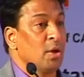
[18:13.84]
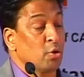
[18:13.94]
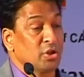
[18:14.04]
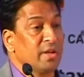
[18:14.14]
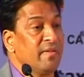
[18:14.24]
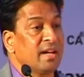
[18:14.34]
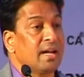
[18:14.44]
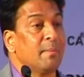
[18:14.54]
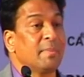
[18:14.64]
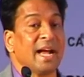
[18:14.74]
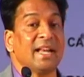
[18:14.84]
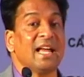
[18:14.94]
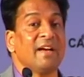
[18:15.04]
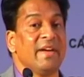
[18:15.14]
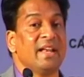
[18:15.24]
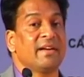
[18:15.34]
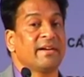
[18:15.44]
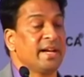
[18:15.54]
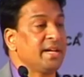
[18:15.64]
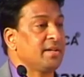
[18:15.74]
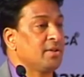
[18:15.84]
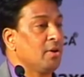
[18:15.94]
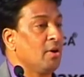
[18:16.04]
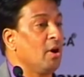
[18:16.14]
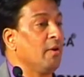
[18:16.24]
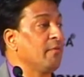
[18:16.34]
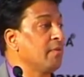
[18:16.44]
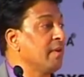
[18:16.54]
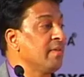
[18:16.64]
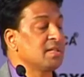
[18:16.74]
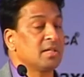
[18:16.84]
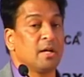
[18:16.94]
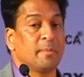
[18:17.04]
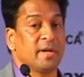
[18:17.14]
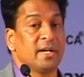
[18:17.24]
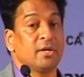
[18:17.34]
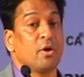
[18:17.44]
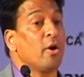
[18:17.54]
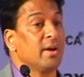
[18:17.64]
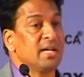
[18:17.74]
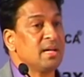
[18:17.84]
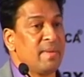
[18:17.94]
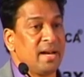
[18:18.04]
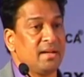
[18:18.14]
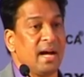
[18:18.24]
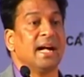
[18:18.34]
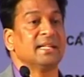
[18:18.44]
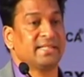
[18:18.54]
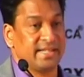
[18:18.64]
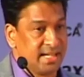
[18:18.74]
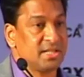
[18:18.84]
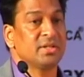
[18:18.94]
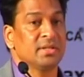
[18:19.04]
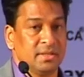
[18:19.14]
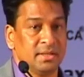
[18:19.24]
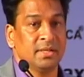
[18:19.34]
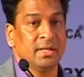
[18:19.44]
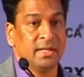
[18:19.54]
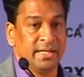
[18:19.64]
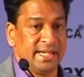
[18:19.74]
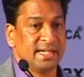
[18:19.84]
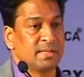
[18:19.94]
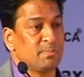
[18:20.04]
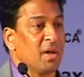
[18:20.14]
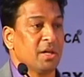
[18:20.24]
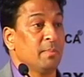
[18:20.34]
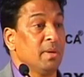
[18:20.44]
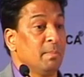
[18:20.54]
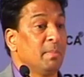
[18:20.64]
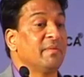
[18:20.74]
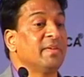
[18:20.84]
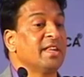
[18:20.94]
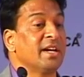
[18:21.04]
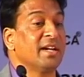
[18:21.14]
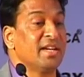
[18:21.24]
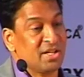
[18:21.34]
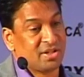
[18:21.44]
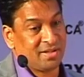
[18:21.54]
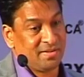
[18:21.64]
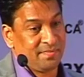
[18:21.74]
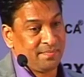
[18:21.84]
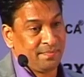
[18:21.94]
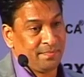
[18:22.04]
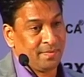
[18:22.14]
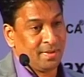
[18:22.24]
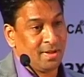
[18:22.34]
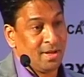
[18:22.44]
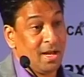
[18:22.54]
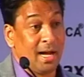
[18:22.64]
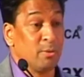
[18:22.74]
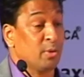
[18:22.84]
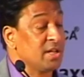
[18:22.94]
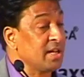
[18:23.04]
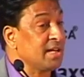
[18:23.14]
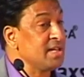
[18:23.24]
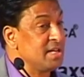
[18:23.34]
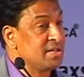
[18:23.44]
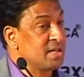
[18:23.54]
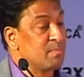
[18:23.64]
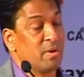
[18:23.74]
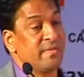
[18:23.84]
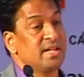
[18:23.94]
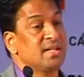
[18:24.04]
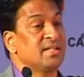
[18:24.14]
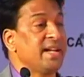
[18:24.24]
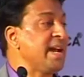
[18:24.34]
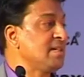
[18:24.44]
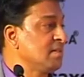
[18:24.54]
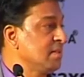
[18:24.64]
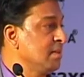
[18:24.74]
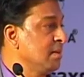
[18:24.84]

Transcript: Question will come, can I avail credit of reversal of credit already made? Answer is, yes, possible, but with a condition. And what is the condition? Provision says